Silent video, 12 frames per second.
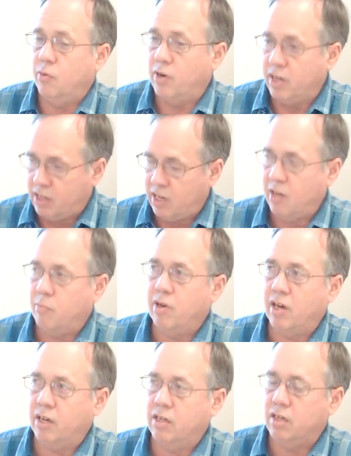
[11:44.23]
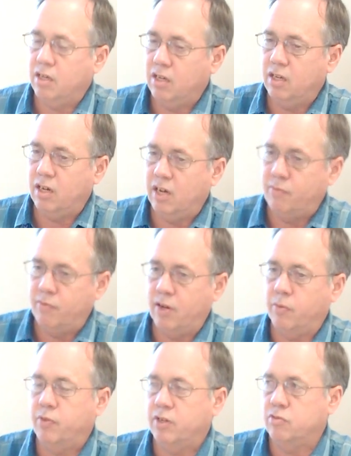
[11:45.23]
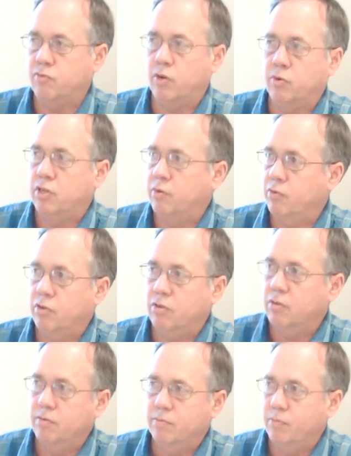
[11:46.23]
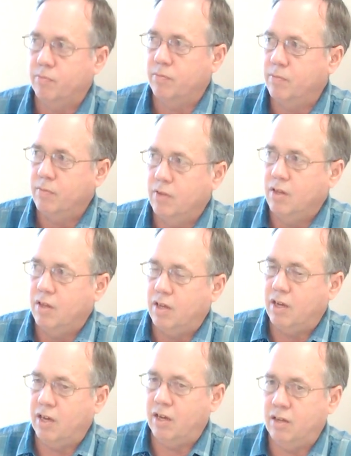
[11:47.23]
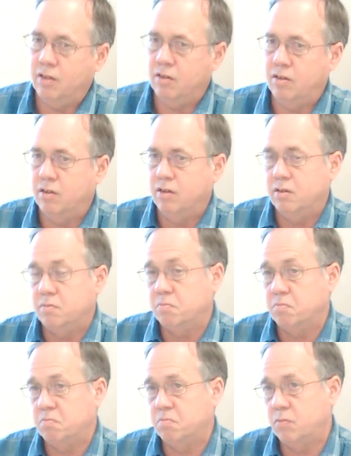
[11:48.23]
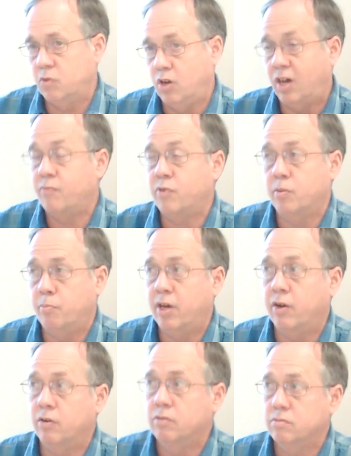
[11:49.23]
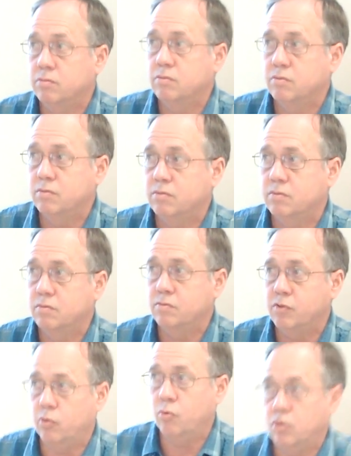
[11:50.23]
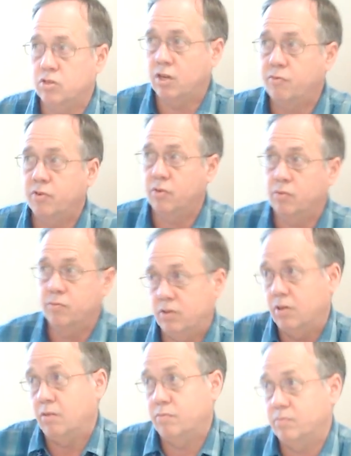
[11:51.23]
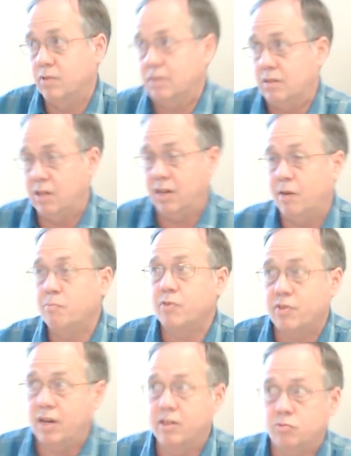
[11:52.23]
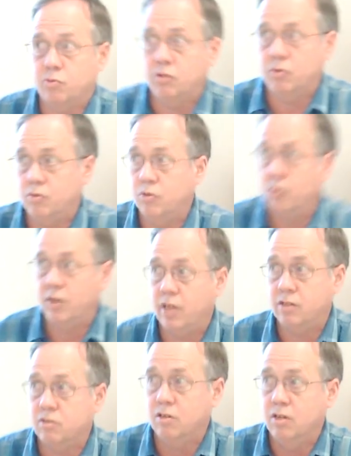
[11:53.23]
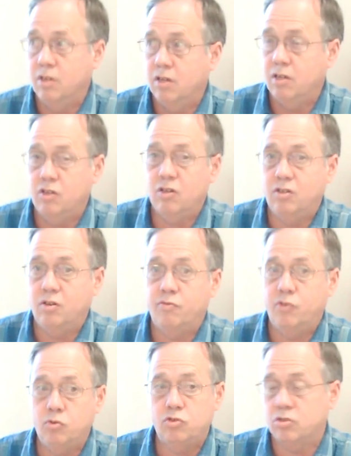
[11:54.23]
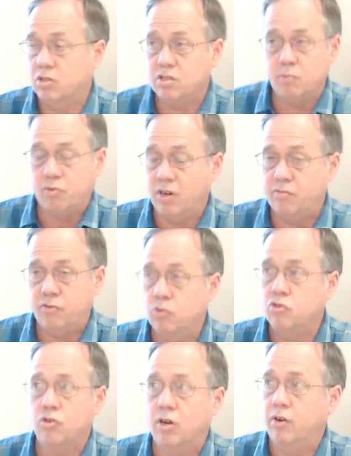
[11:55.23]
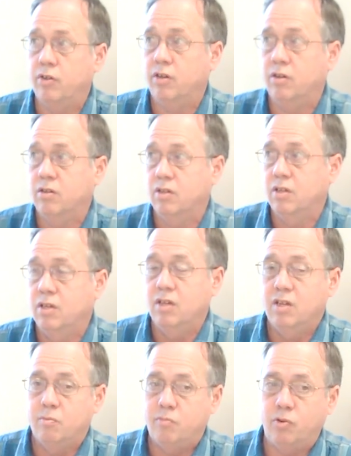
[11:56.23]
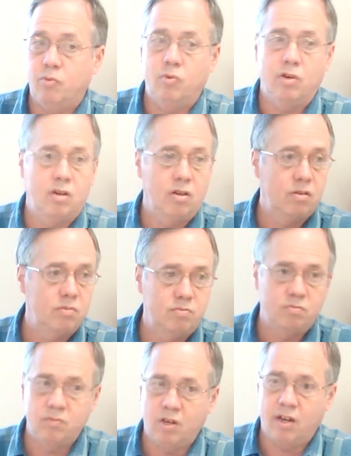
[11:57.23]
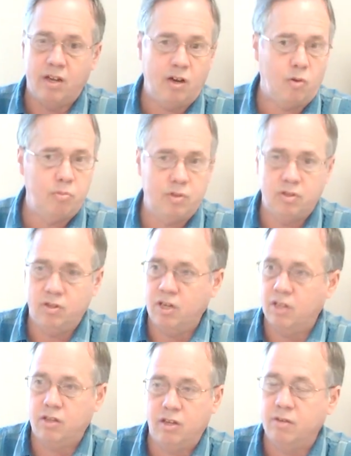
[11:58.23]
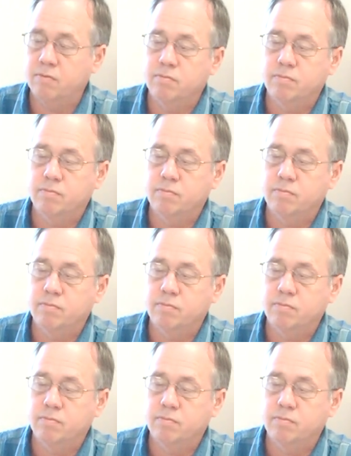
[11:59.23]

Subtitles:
And when I came back, I found things very different. And not for the better, for the worse. I feel, I empathize with you guys. Your futures, there's a bright future out here, but we're not helping you get there.